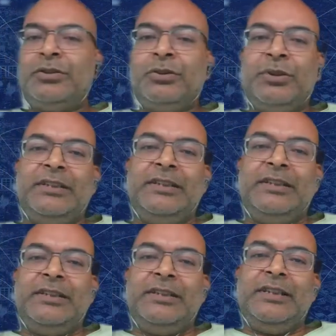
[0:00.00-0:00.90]
So
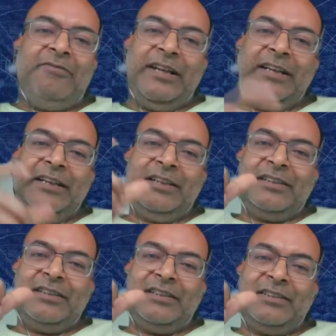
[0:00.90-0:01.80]
they have
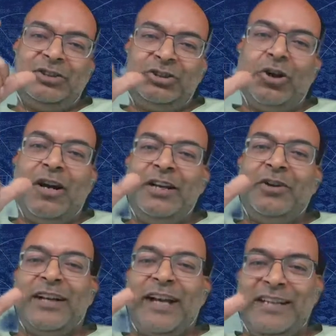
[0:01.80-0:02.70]
very
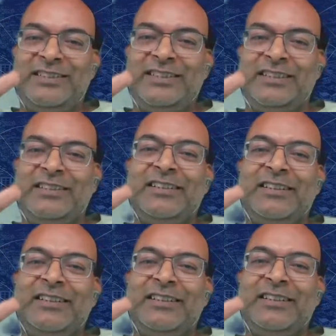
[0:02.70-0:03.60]
short horizon
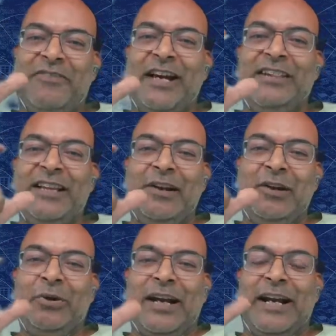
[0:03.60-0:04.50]
when they
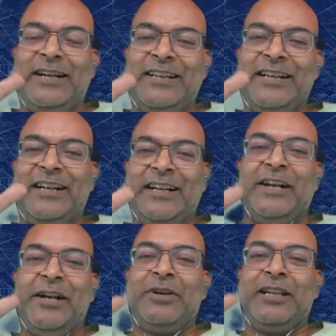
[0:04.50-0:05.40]
look at their
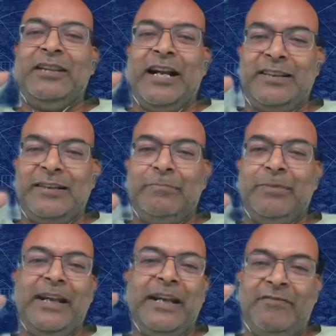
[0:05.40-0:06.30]
tenure in that
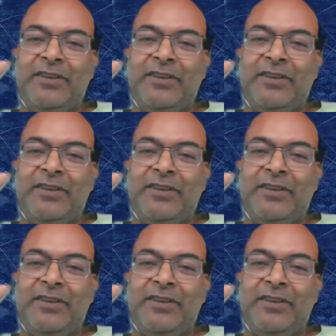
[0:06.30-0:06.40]
company,